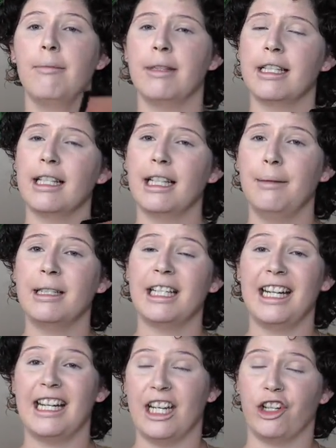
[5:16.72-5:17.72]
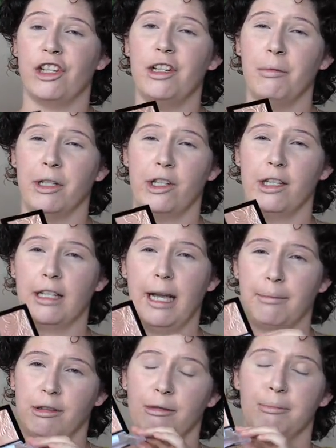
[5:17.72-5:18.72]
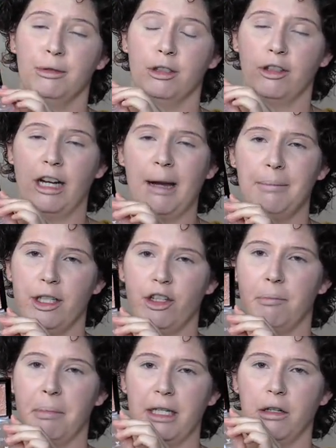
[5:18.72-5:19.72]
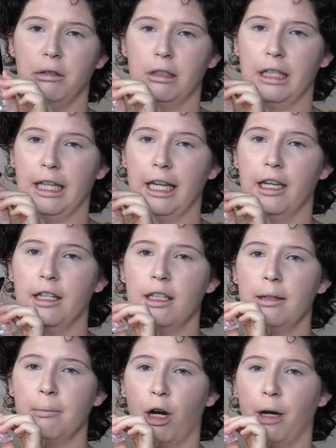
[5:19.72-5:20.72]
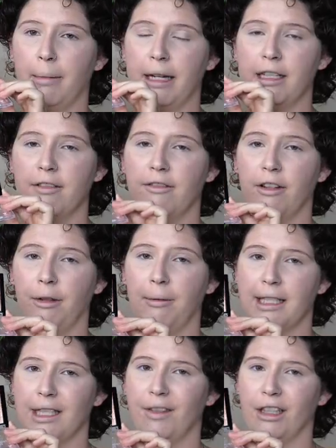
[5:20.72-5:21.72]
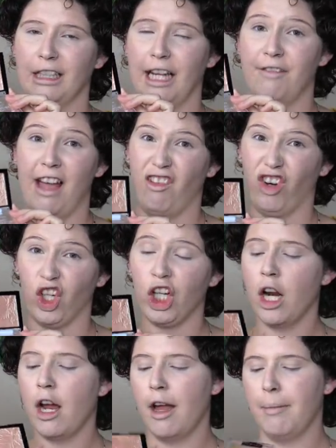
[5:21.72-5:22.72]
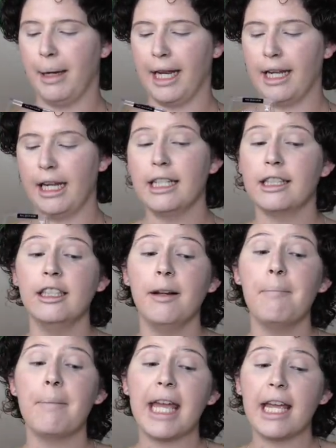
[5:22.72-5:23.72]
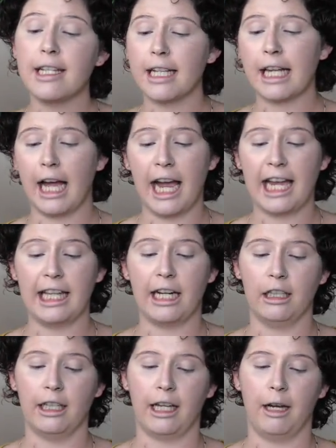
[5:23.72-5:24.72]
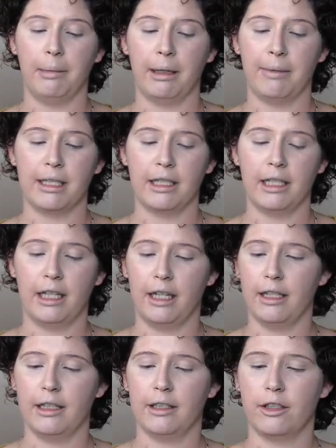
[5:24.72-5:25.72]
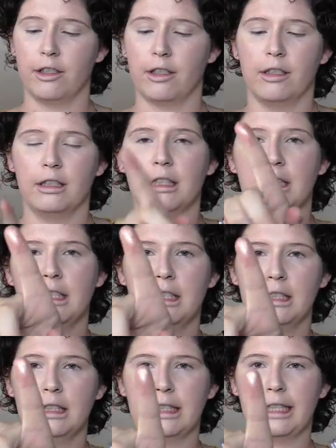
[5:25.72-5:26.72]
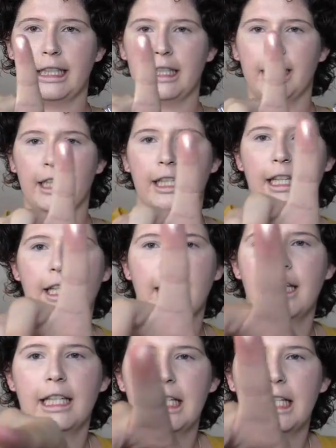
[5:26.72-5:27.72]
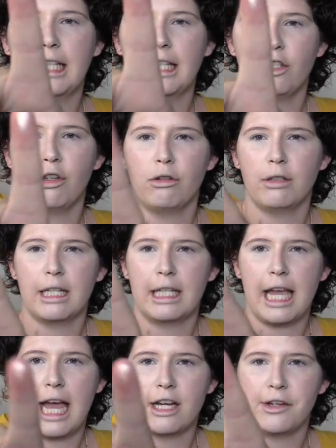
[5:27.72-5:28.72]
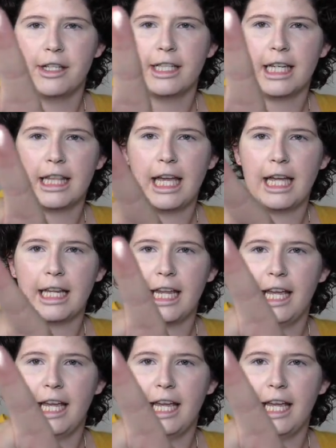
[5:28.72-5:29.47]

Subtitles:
This is limited edition, which is absolute bullcrap. It should be totally permanent for the rest of their life ever, but it's an amazing highlighter. Look how pigmented it is. Just do you see that? Do you see that?